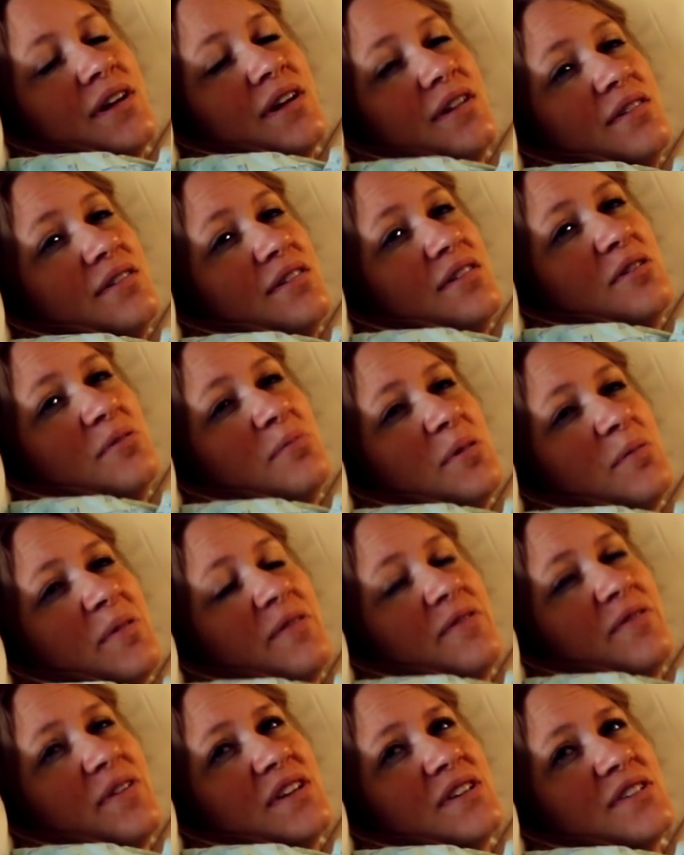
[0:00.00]
I don't know, but
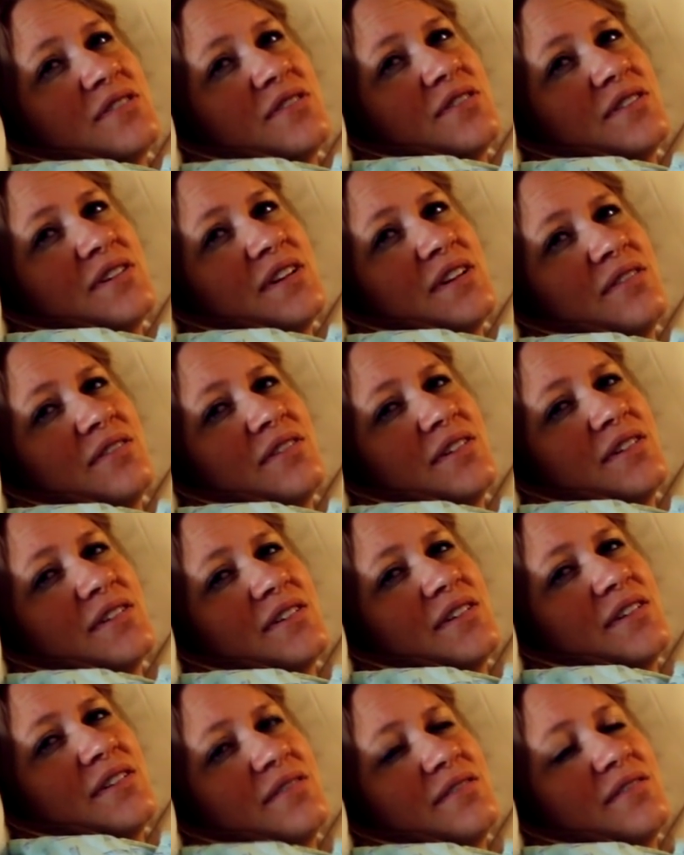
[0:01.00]
my face started tingling and
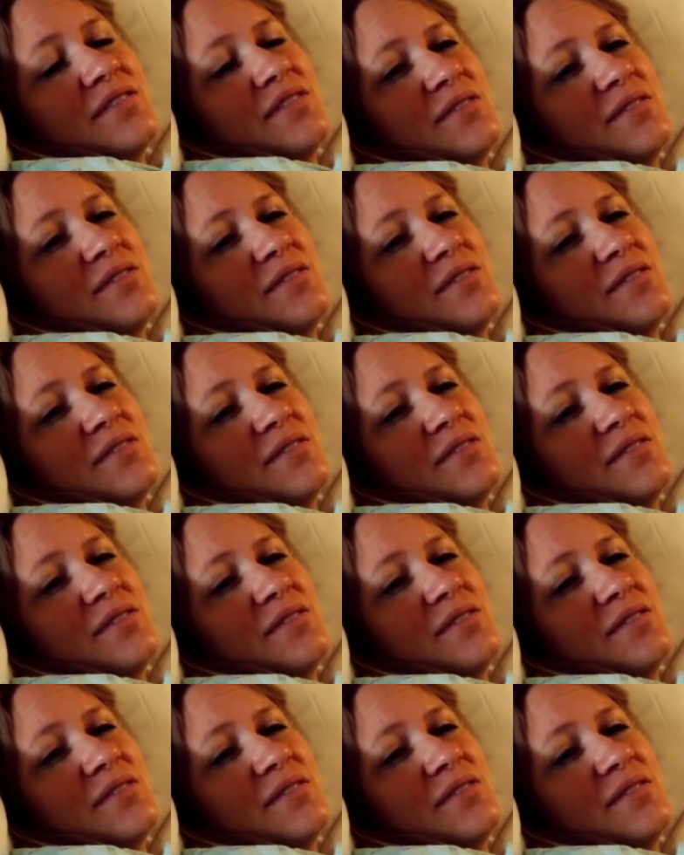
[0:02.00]
stuff.